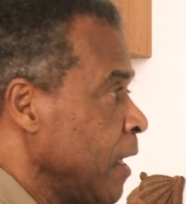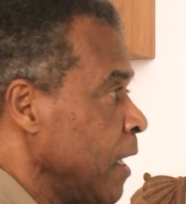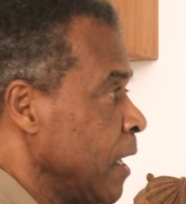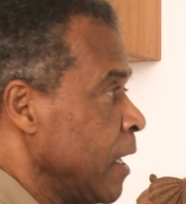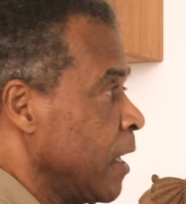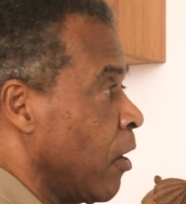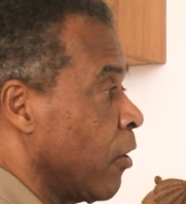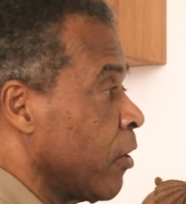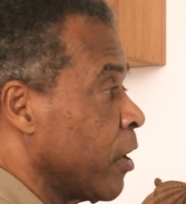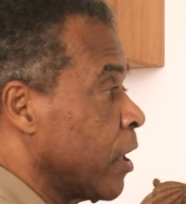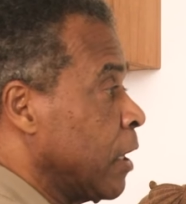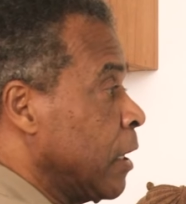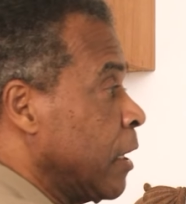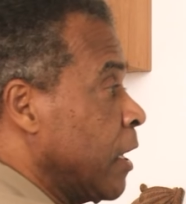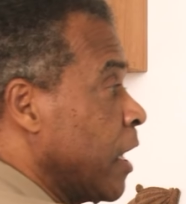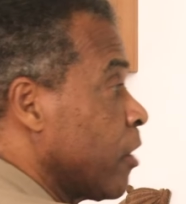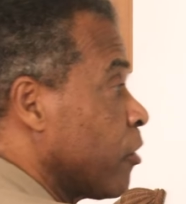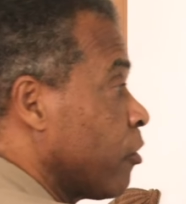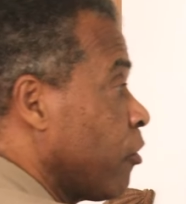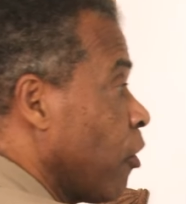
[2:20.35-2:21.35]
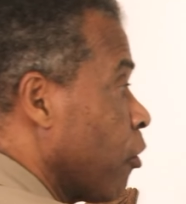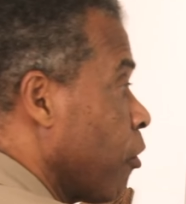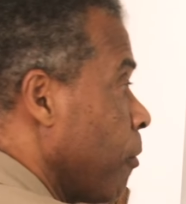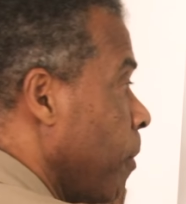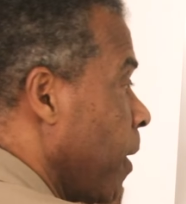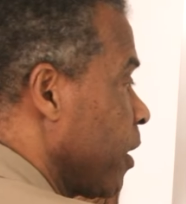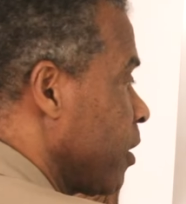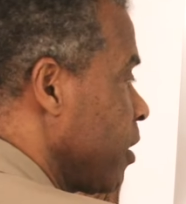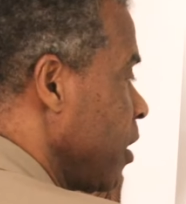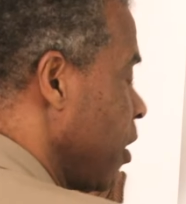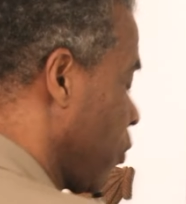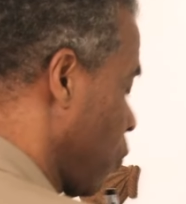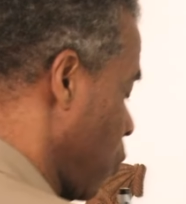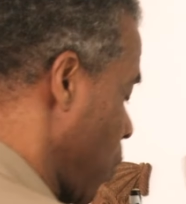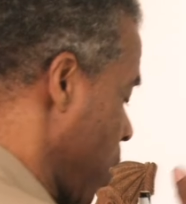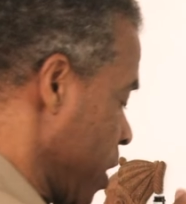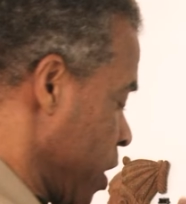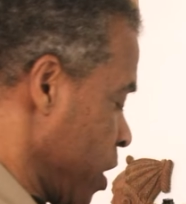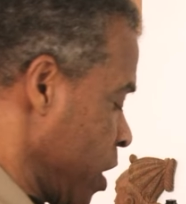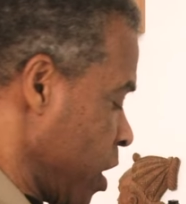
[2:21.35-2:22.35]
Now, let's talk about this
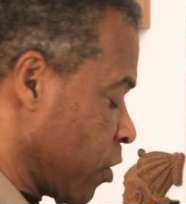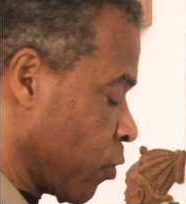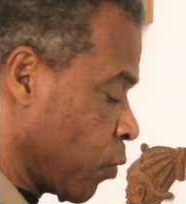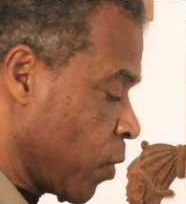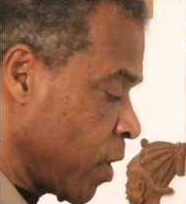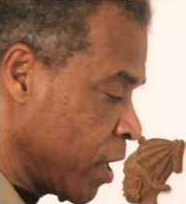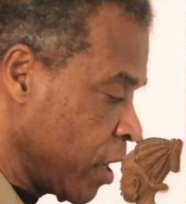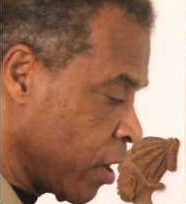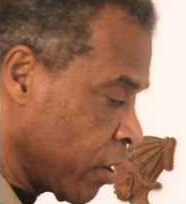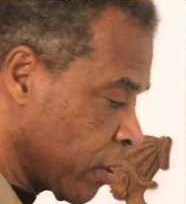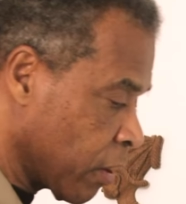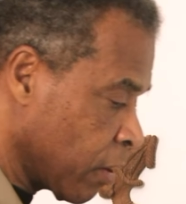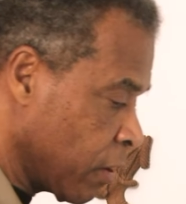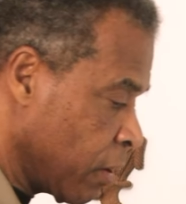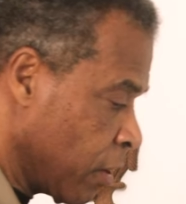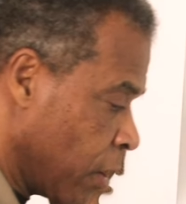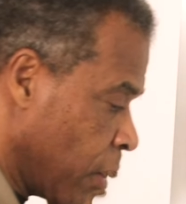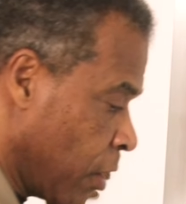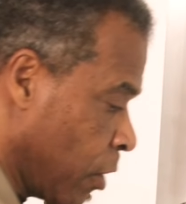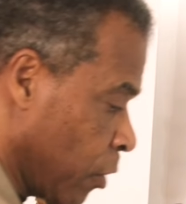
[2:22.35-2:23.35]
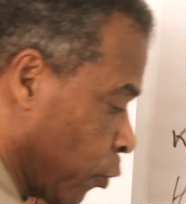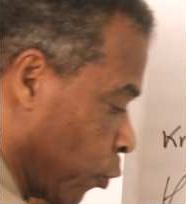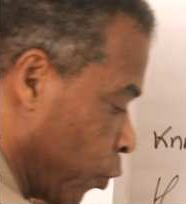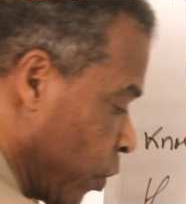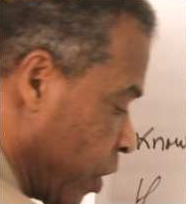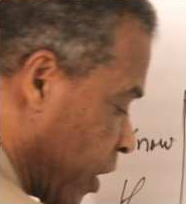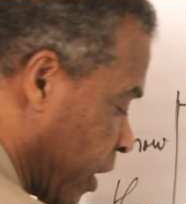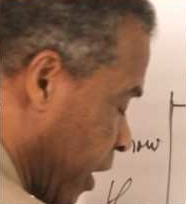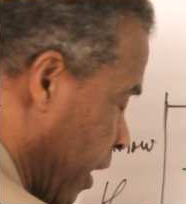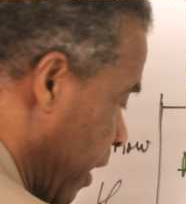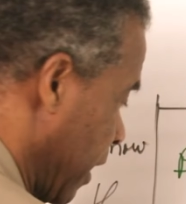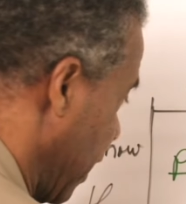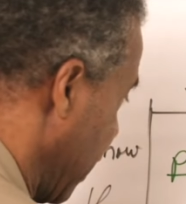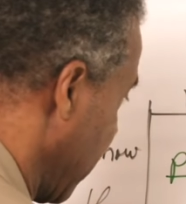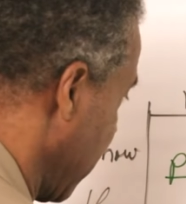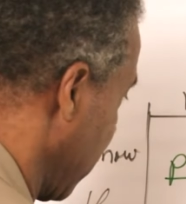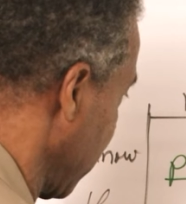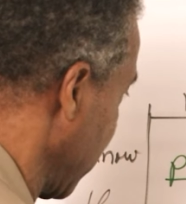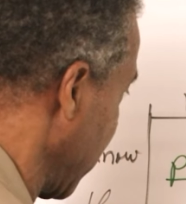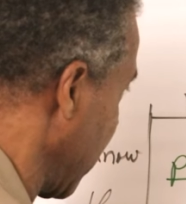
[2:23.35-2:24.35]
one. This one is a risky
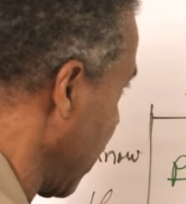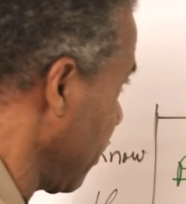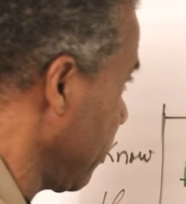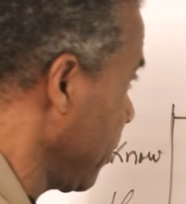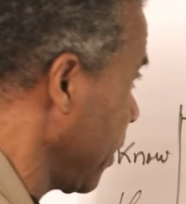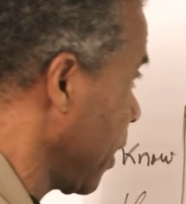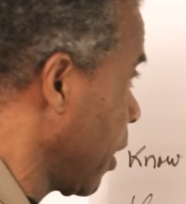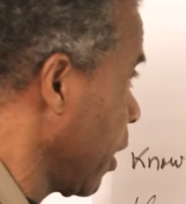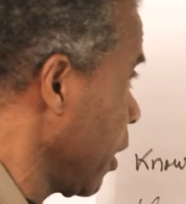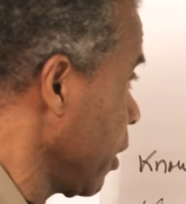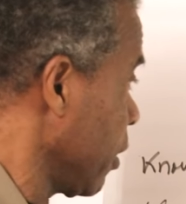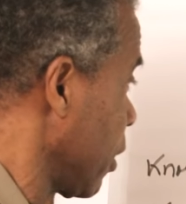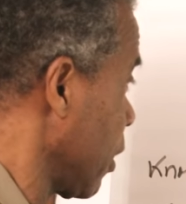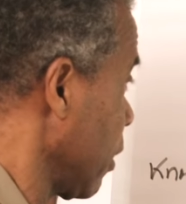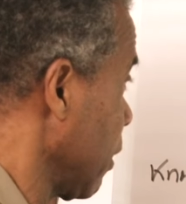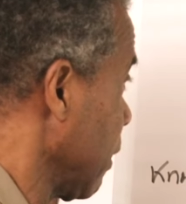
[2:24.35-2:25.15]
area because